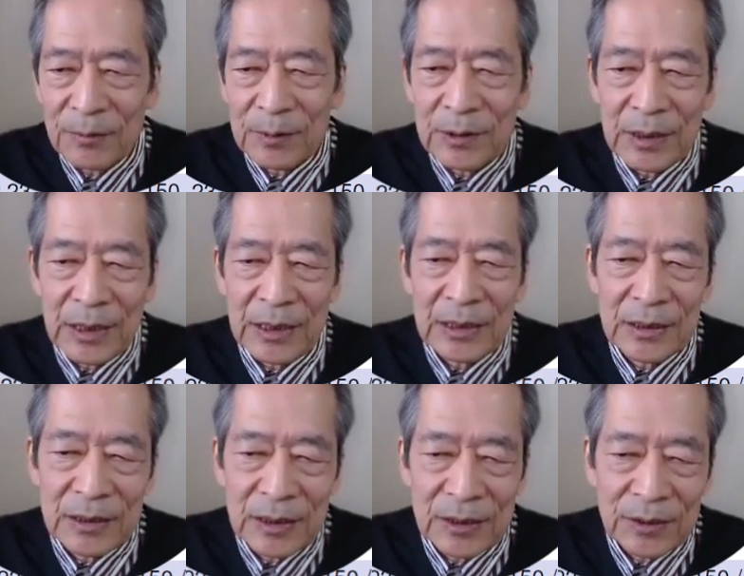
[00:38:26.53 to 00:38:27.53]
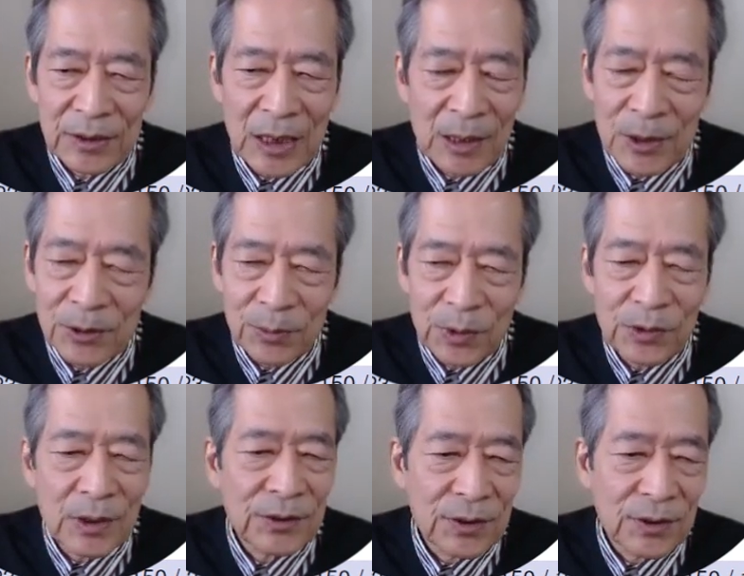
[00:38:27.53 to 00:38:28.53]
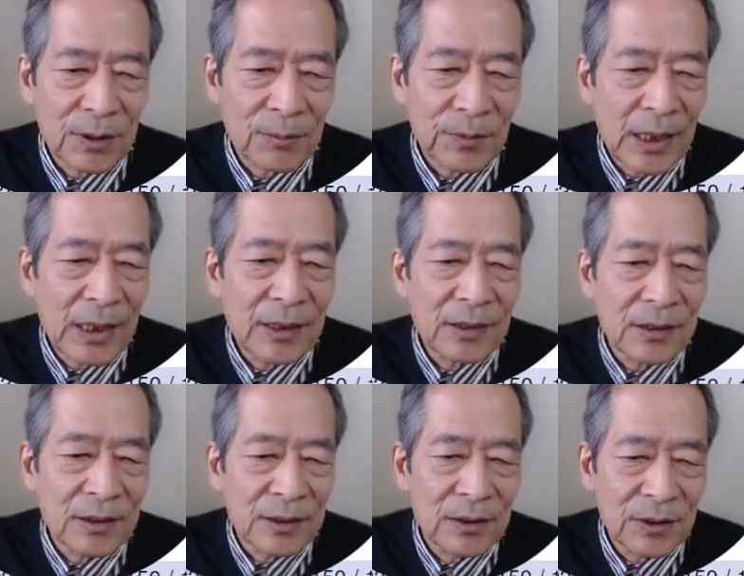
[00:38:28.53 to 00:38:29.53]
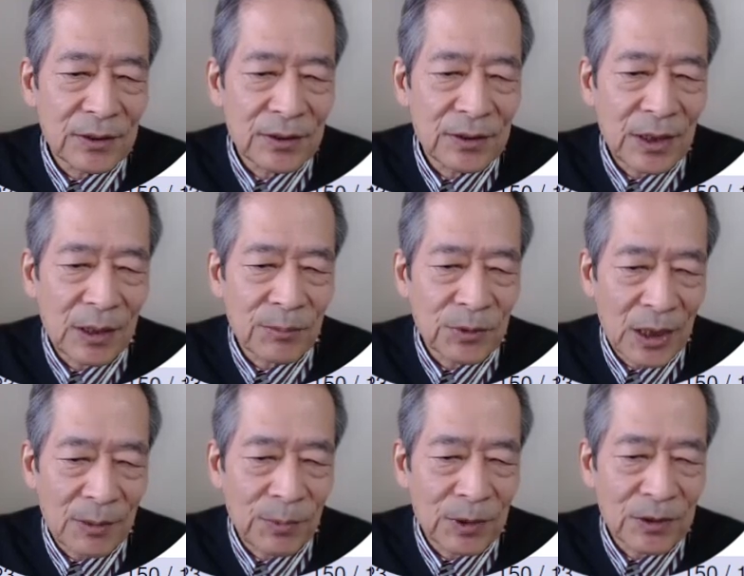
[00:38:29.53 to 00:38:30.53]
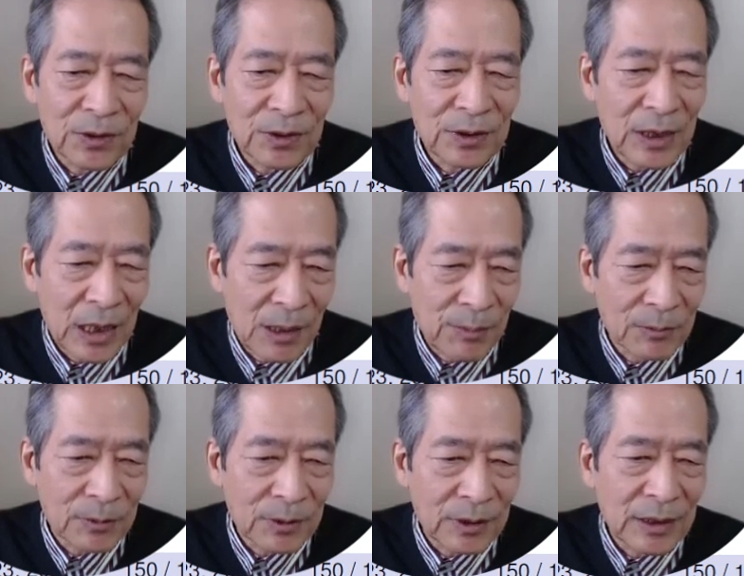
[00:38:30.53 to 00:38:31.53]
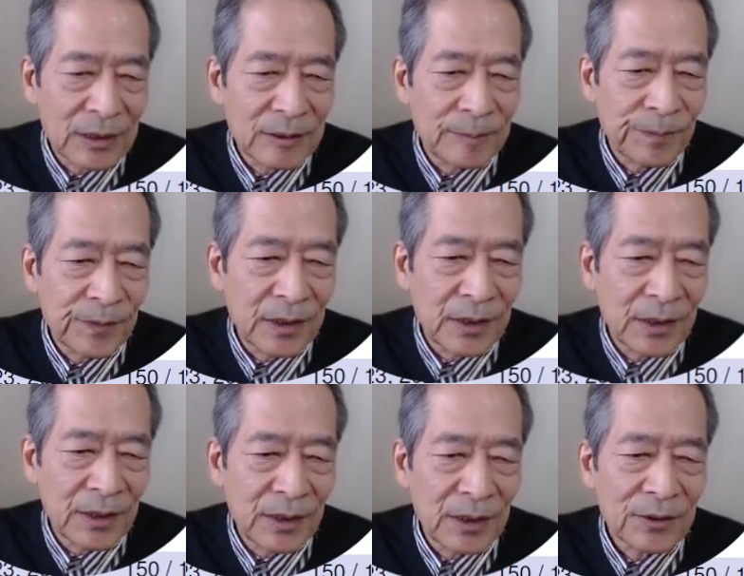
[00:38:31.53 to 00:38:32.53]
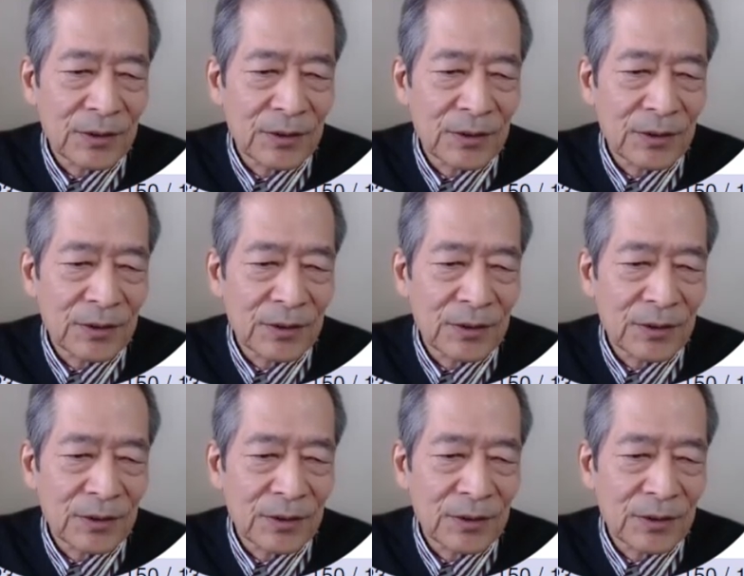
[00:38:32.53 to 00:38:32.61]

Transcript: in this Darmas-Milnor system, then this same typing is derivable in this